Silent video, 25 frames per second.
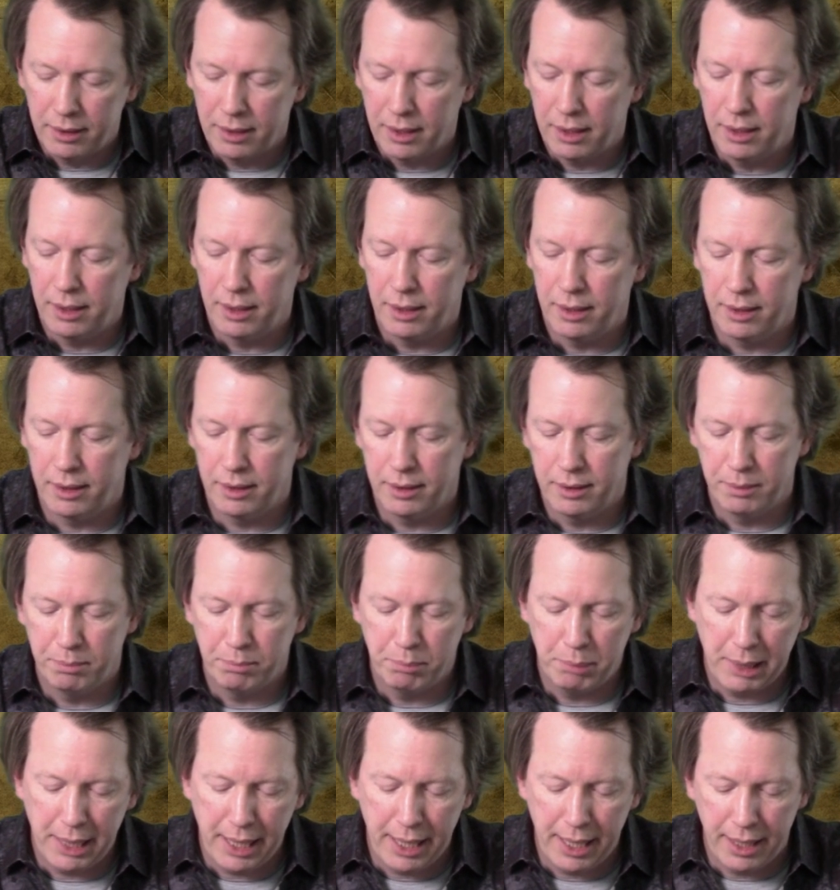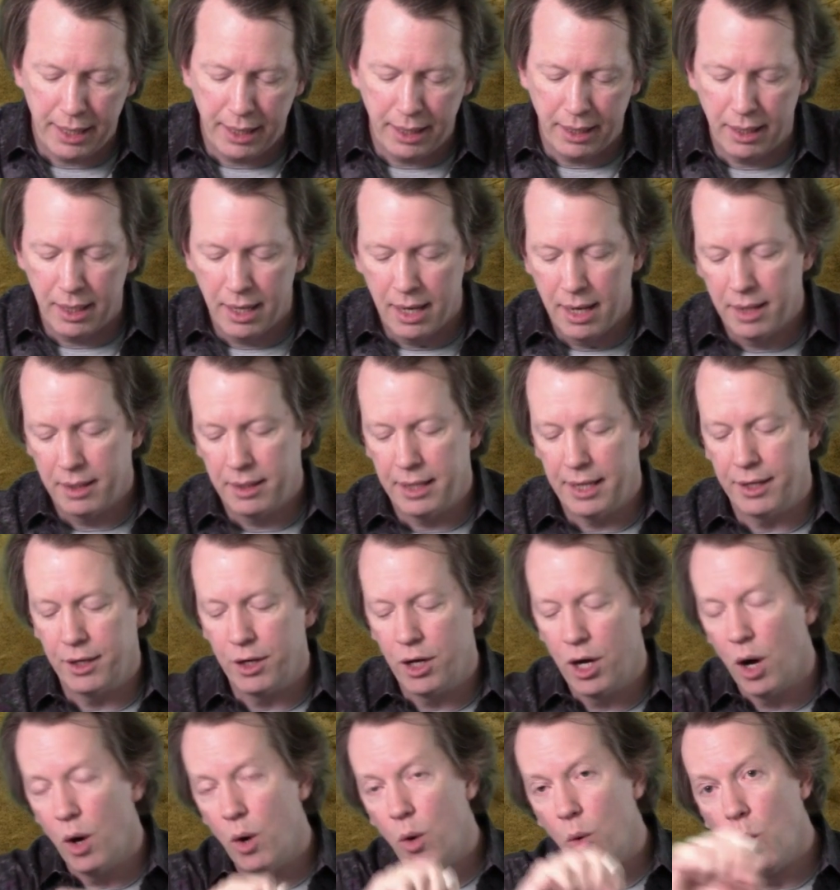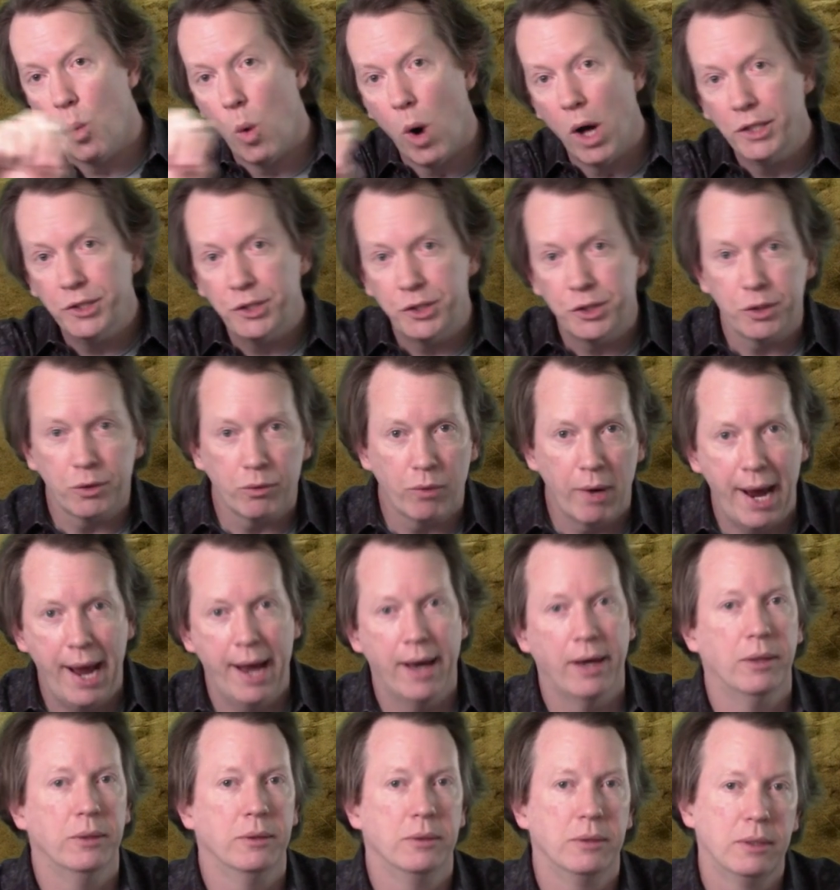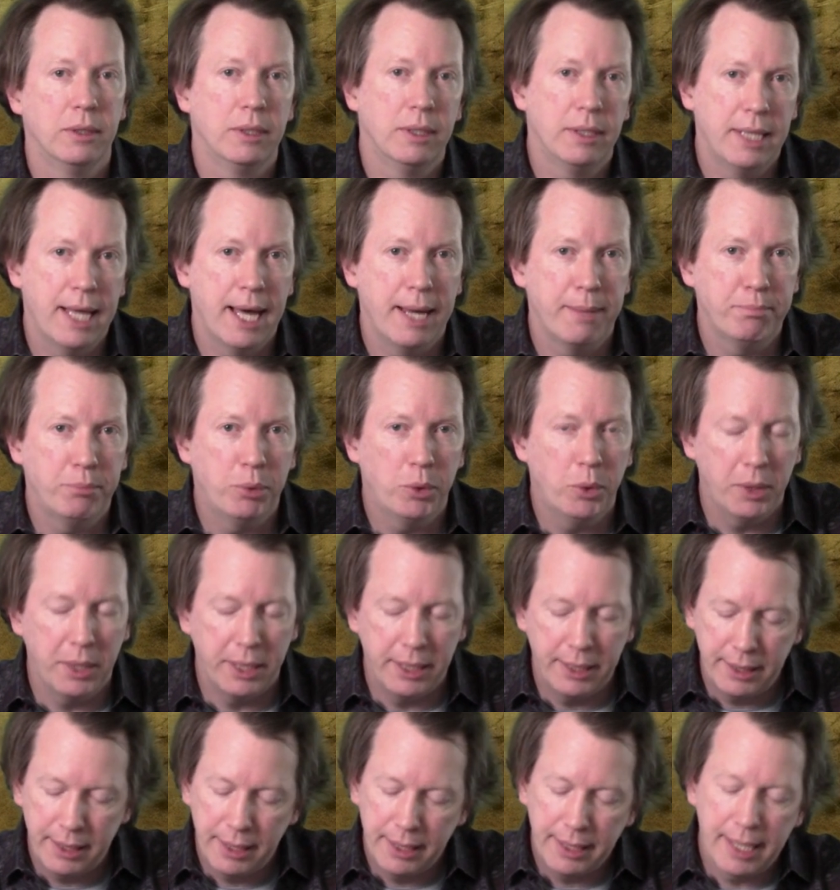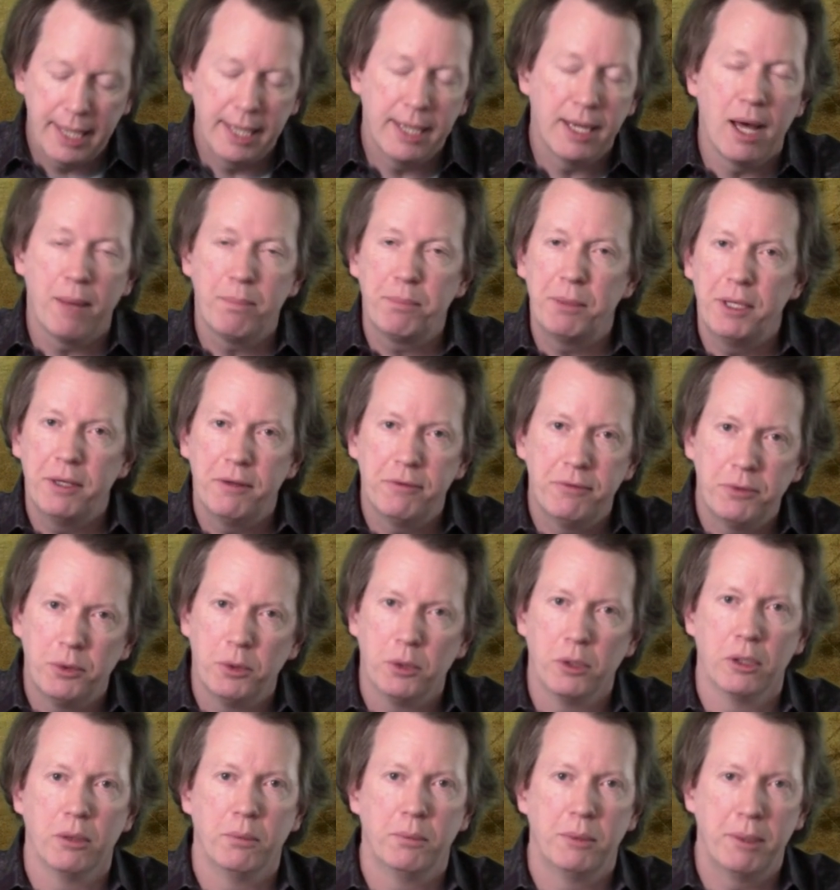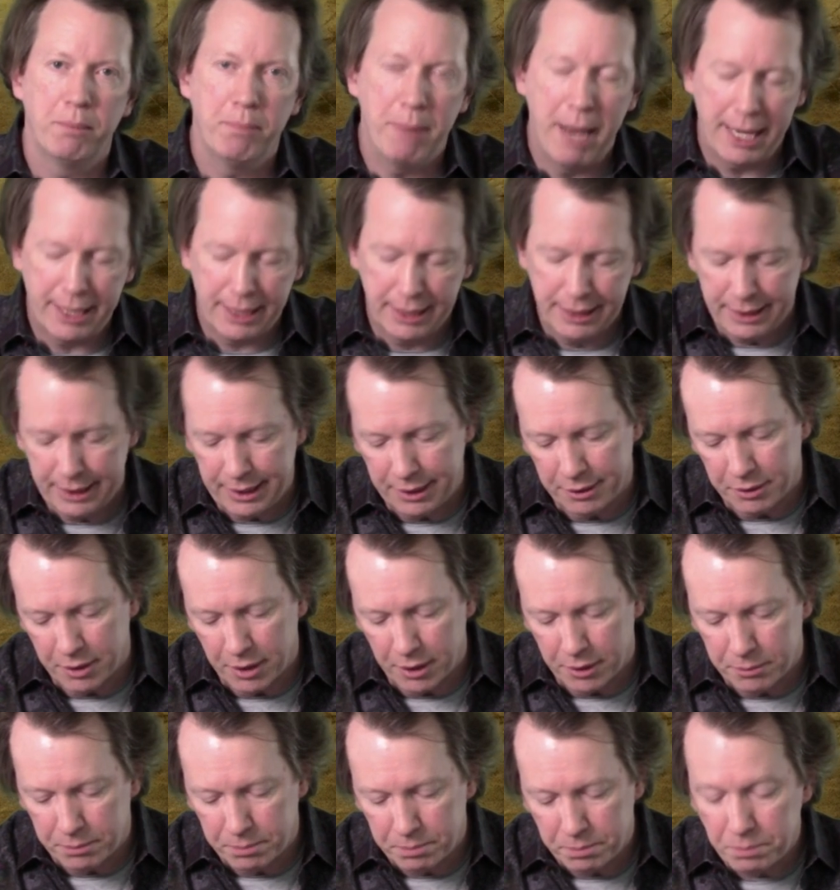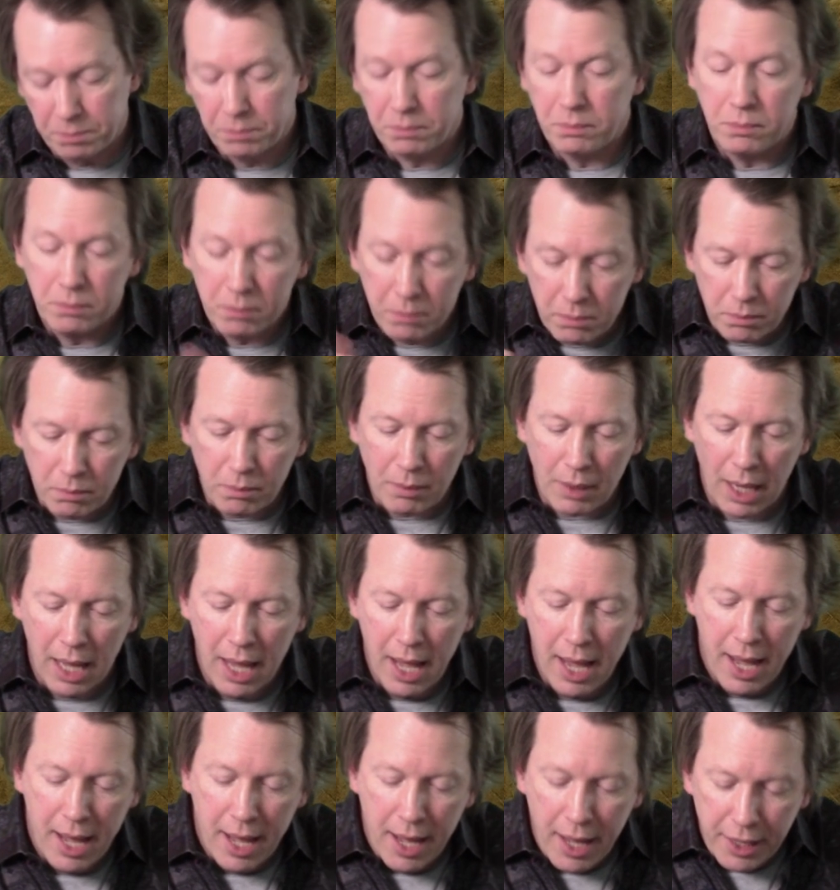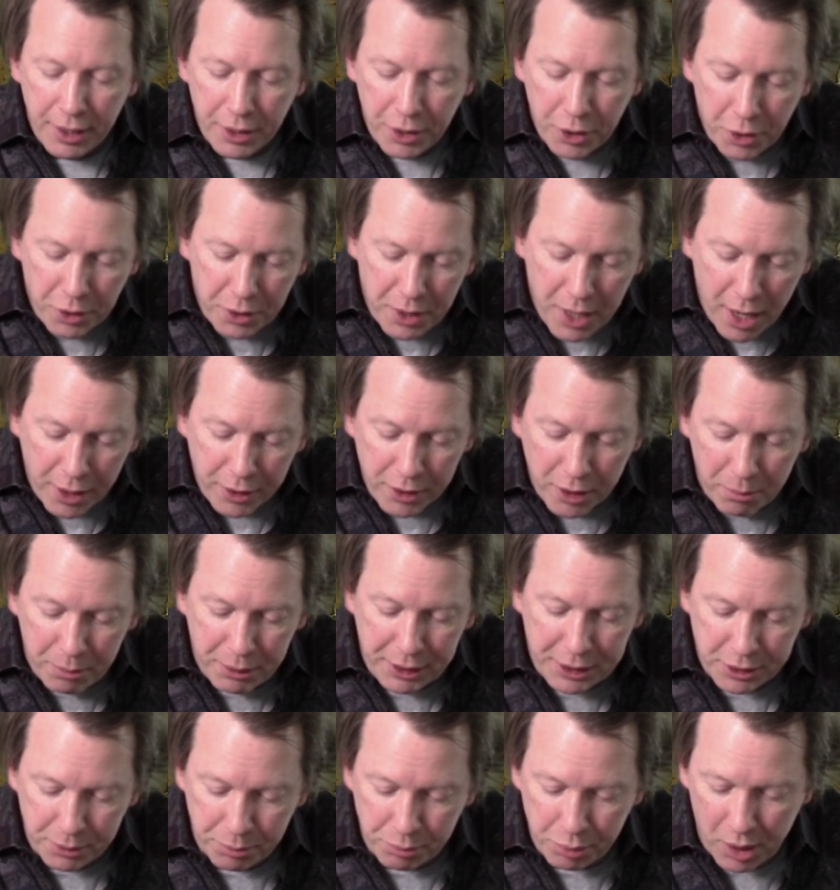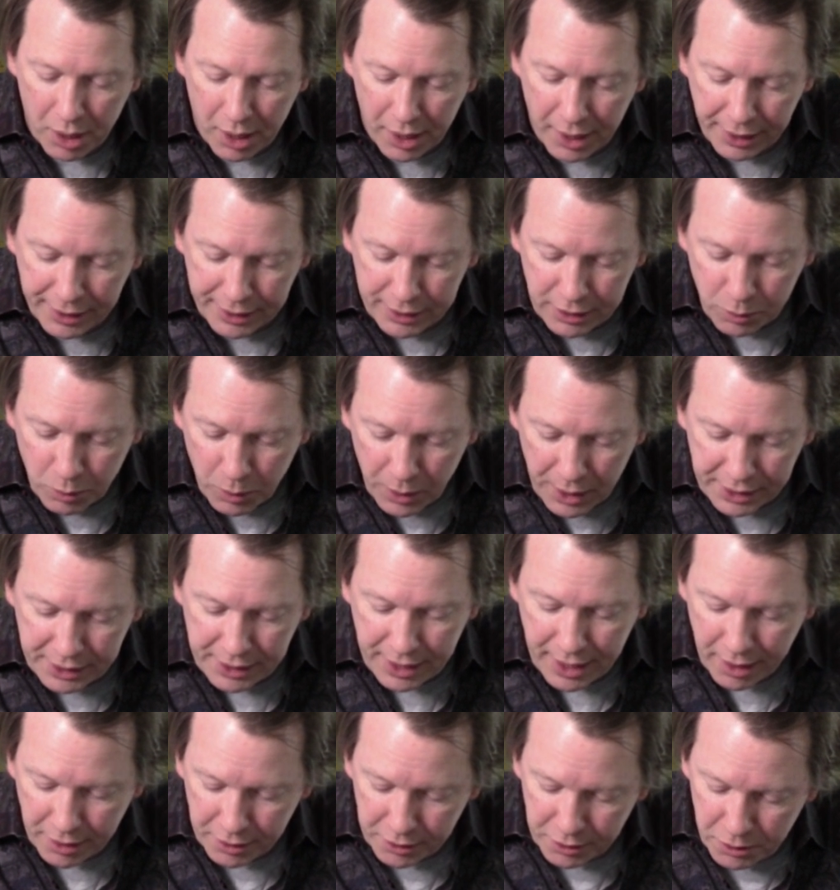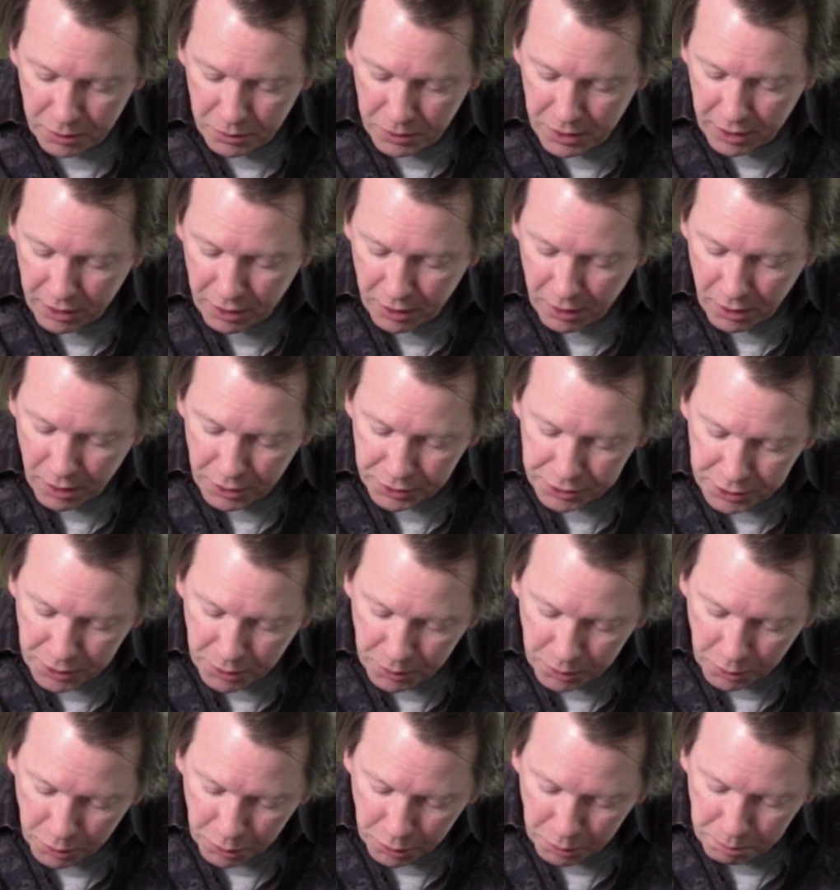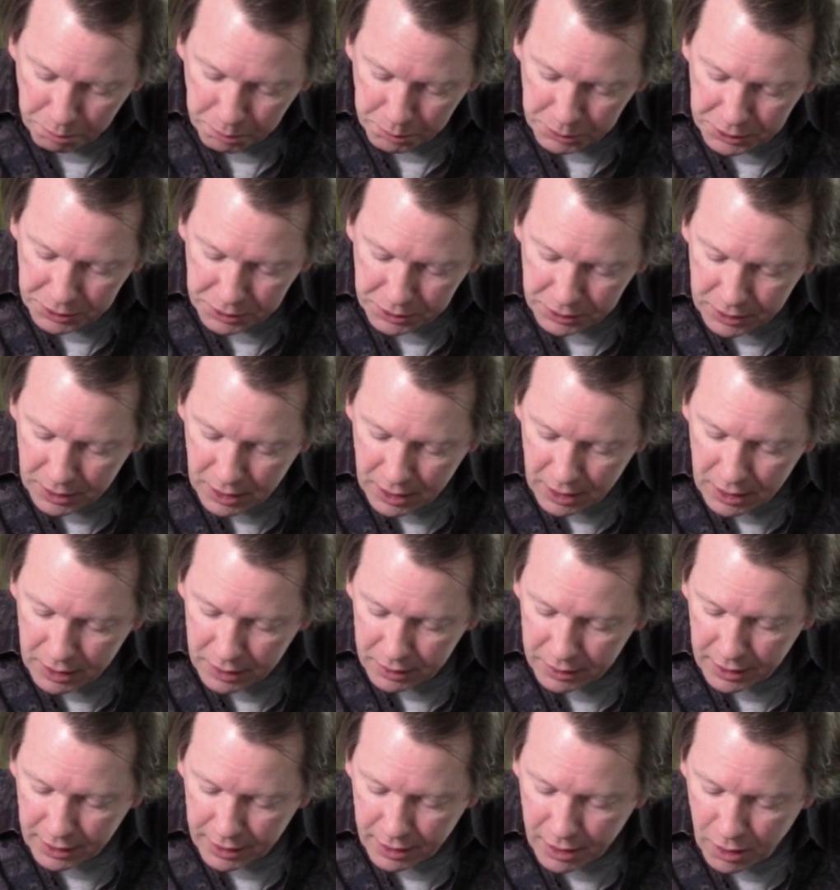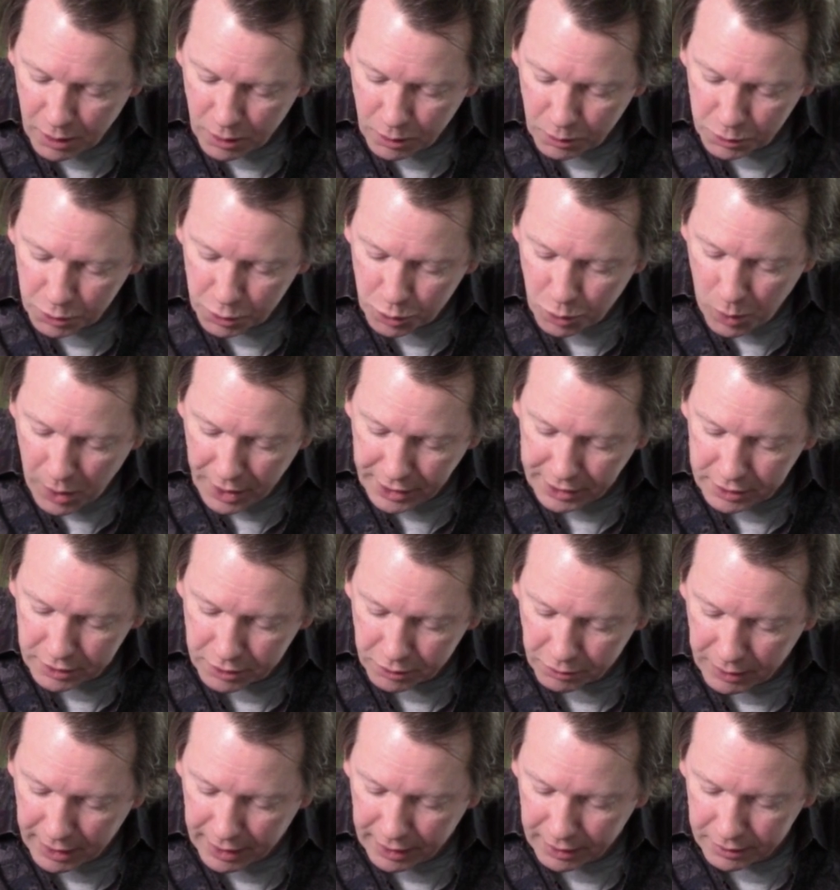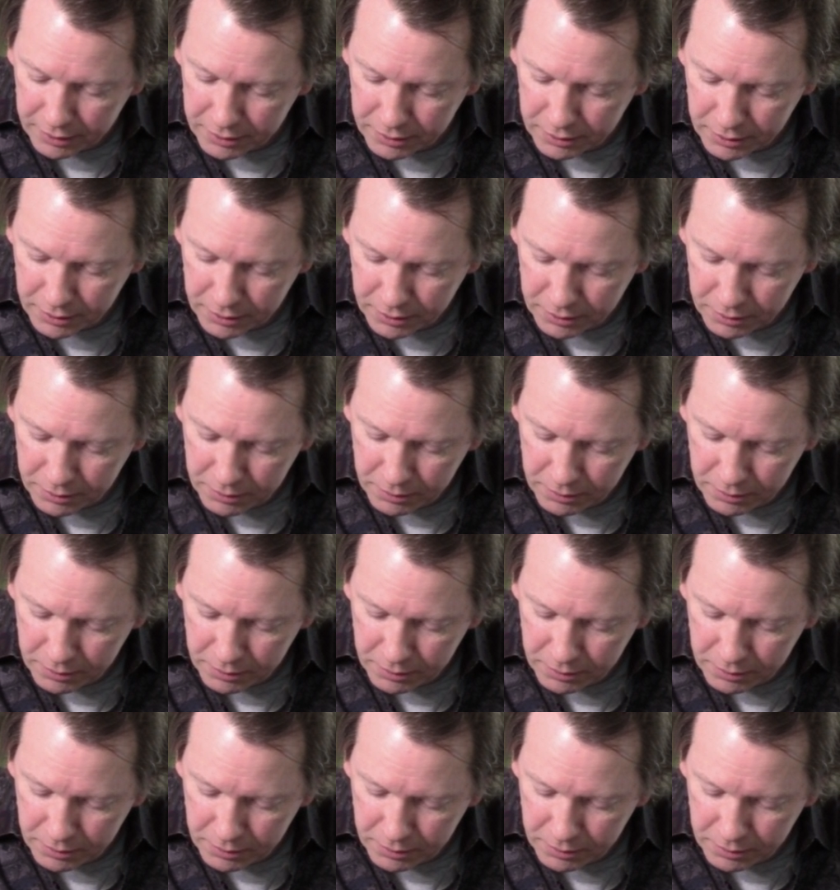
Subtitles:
the plane that go once around that point cannot be deformed back to zero. You're not going to be surprised when I tell you there are also loops that go twice around